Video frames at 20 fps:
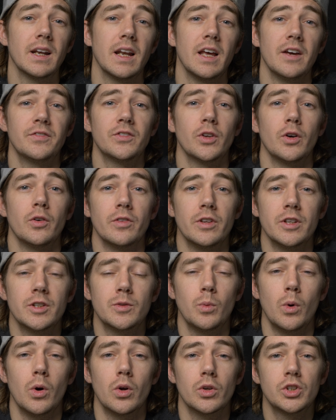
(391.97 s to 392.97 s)
left on this
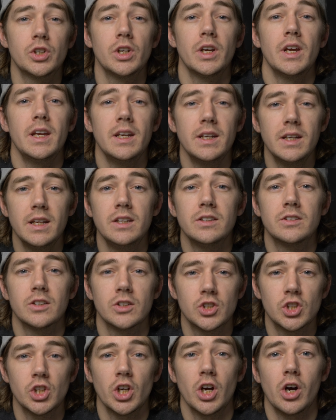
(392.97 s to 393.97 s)
watch. It needs a
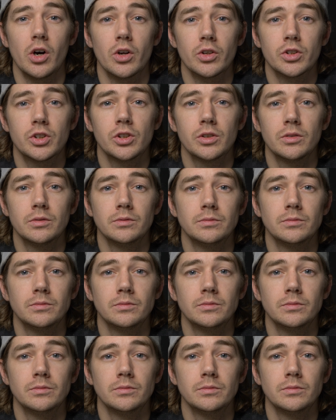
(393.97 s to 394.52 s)
charge,